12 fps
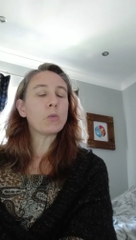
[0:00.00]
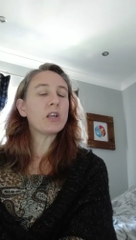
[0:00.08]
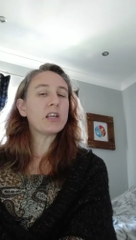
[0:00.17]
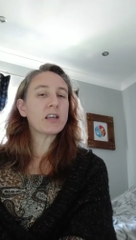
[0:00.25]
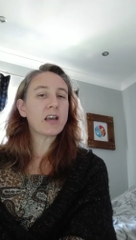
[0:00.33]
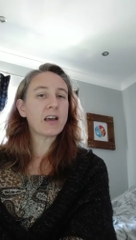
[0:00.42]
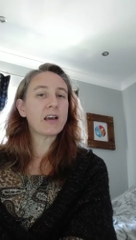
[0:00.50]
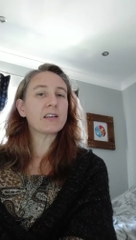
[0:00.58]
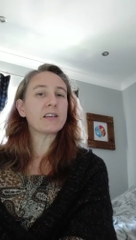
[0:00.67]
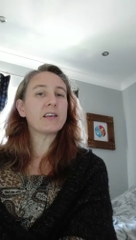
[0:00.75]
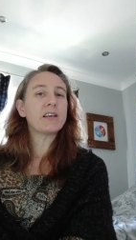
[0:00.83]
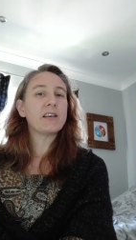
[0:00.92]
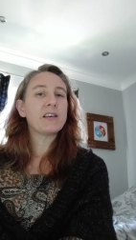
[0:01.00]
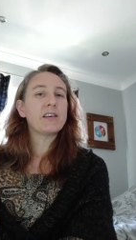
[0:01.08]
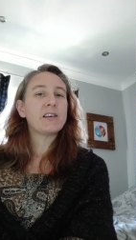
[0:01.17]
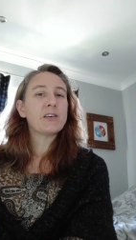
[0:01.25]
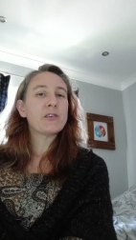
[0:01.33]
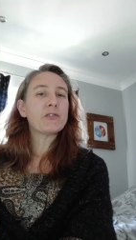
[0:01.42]
we can
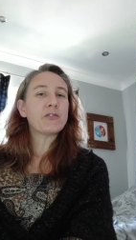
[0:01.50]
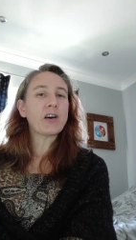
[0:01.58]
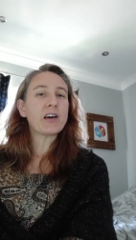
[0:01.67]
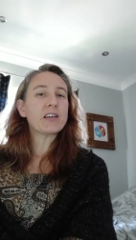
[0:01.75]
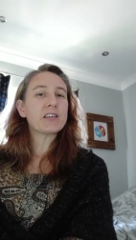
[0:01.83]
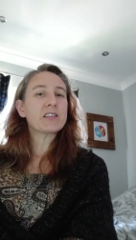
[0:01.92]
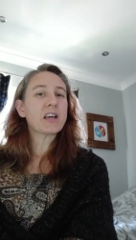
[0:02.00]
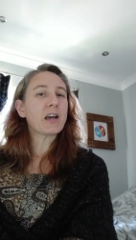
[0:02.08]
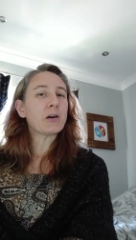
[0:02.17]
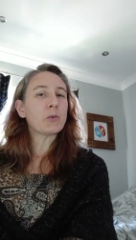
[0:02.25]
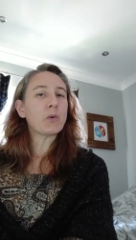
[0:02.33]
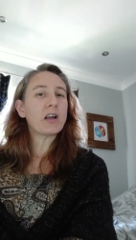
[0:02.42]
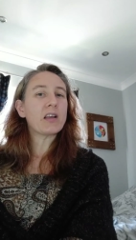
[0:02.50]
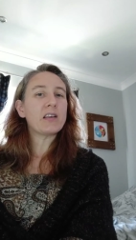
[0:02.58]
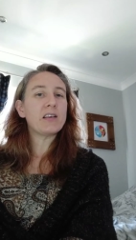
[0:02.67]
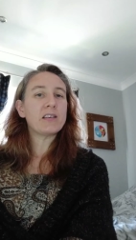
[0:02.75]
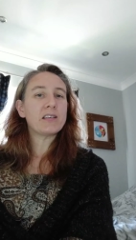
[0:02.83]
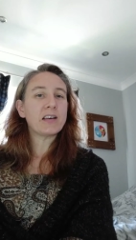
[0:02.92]
find our
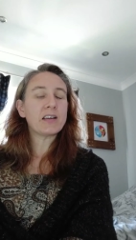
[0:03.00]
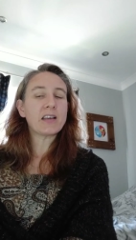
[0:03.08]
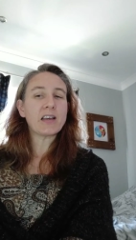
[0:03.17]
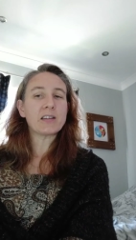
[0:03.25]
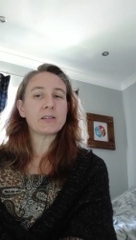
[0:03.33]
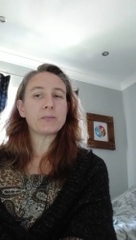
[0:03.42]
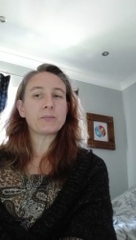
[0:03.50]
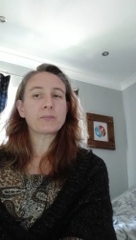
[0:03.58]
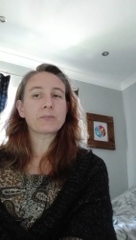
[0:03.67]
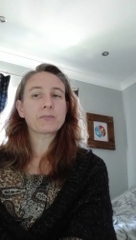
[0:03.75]
way again.